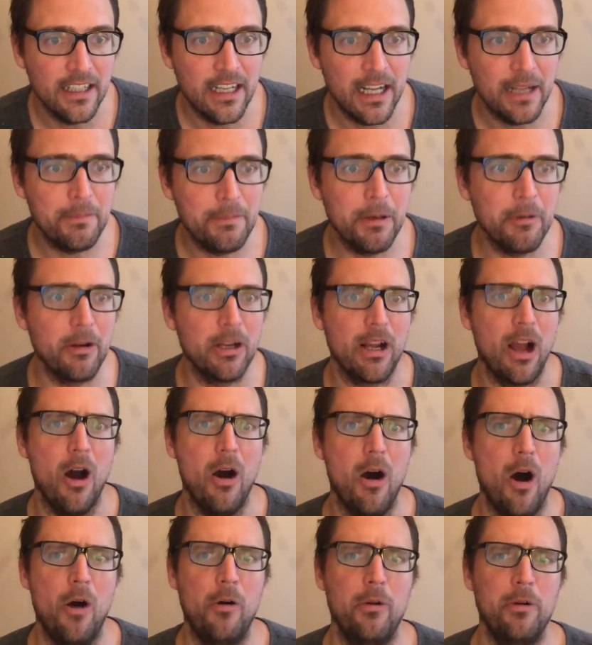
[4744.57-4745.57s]
And people are like, oh,
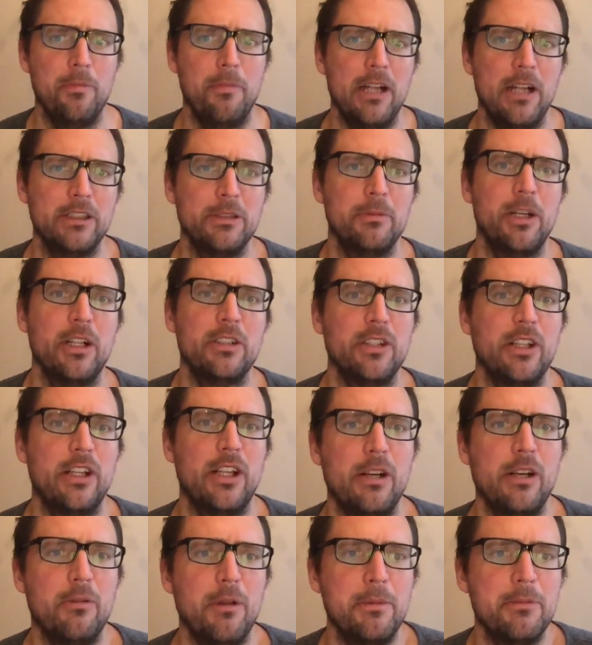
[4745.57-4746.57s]
Owen Benjamin doesn't
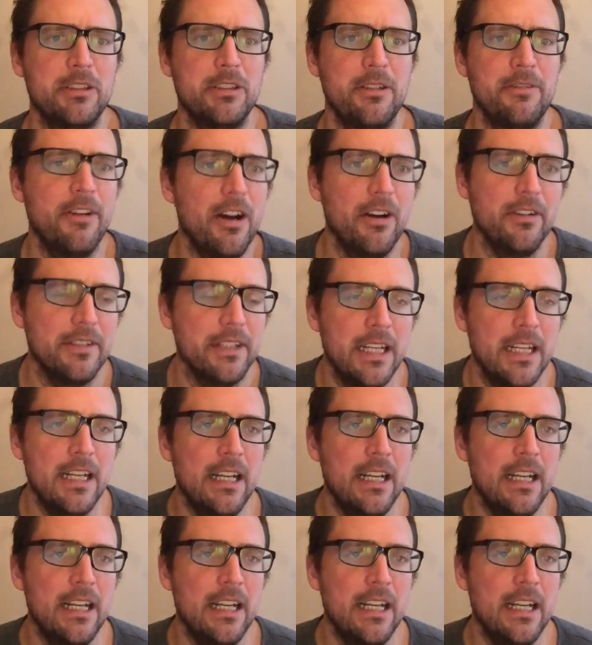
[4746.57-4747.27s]
think women should vote.